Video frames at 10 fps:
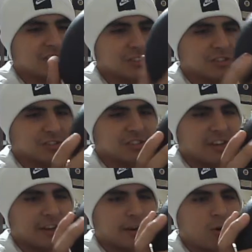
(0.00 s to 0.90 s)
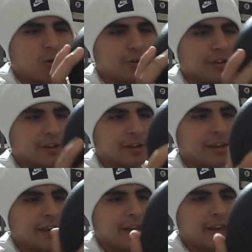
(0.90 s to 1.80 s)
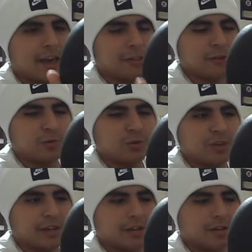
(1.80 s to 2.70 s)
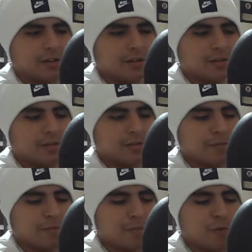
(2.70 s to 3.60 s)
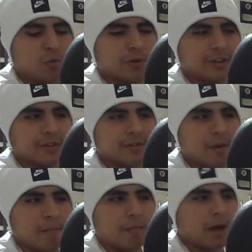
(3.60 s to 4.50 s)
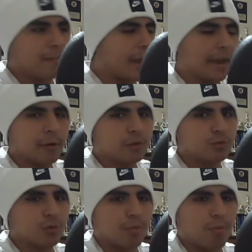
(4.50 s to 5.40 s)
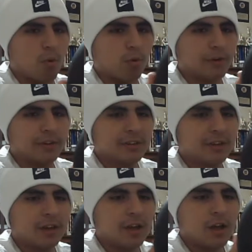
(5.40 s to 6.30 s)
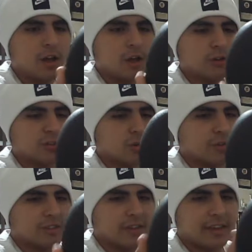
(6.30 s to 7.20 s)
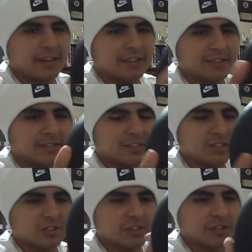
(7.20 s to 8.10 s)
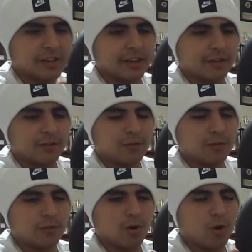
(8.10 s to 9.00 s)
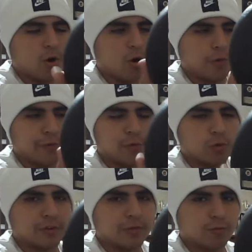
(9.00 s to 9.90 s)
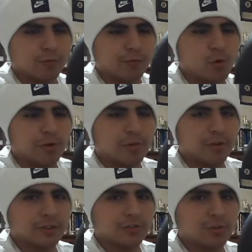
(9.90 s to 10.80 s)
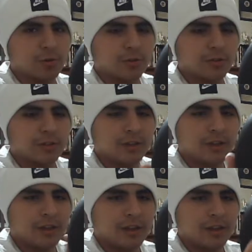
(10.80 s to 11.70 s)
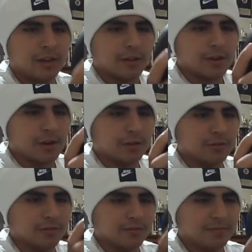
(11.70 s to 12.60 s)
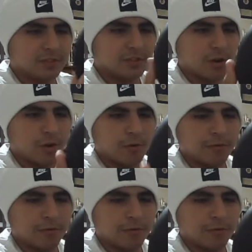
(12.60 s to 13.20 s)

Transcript: just decided to hold it and this was like before even my parents were born so this egg is essentially like over 40 41 years old you know so